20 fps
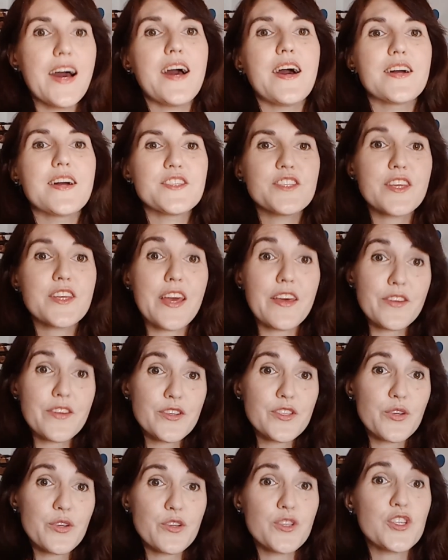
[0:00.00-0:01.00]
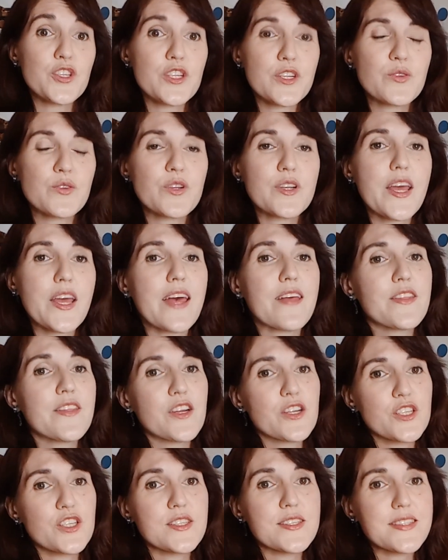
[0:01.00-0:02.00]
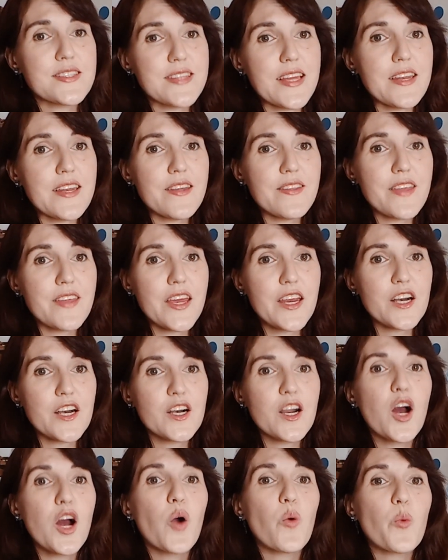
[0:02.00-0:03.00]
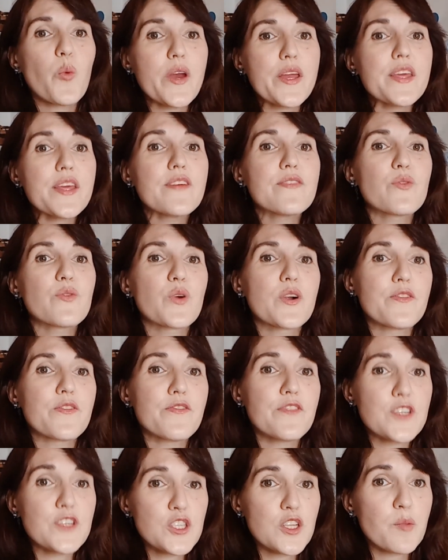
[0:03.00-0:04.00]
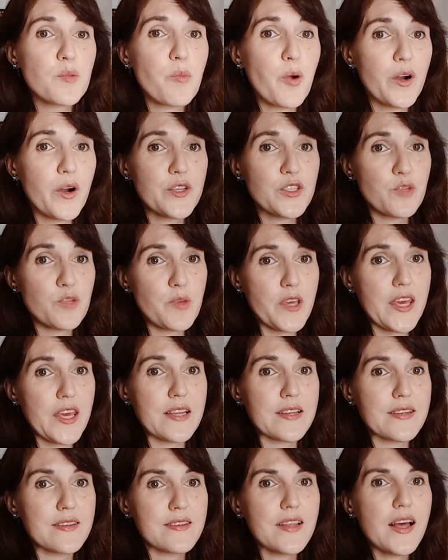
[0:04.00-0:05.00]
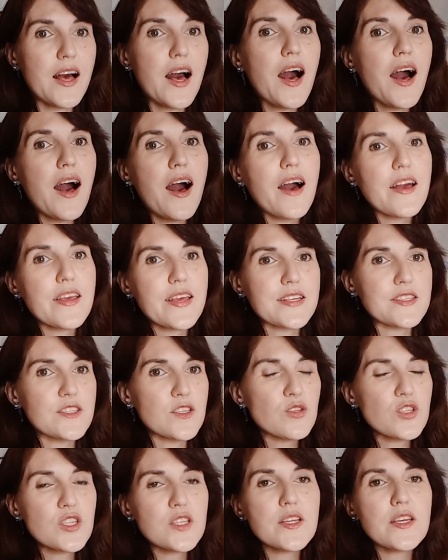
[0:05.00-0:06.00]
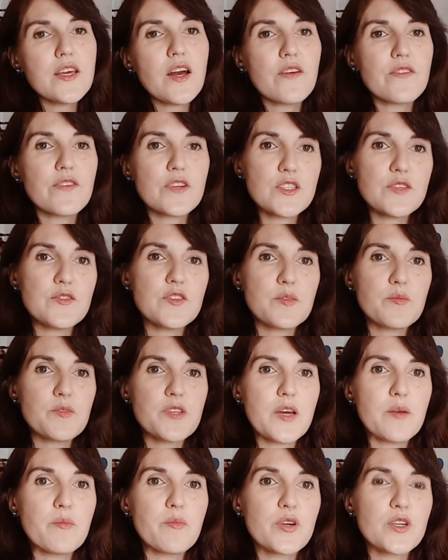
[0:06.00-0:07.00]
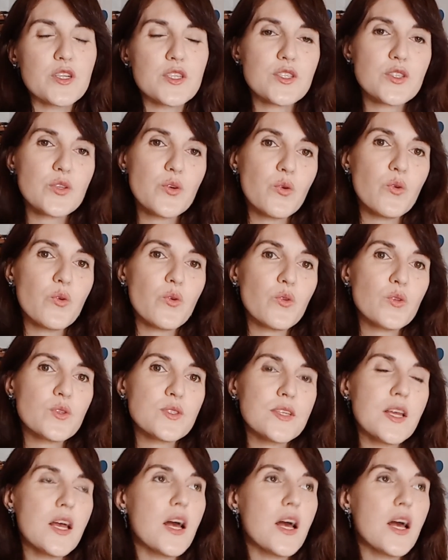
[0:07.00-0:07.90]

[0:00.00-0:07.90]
She gathers her children and they're just standing there waiting for official part to begin. Yes, usually on 1st of September, schools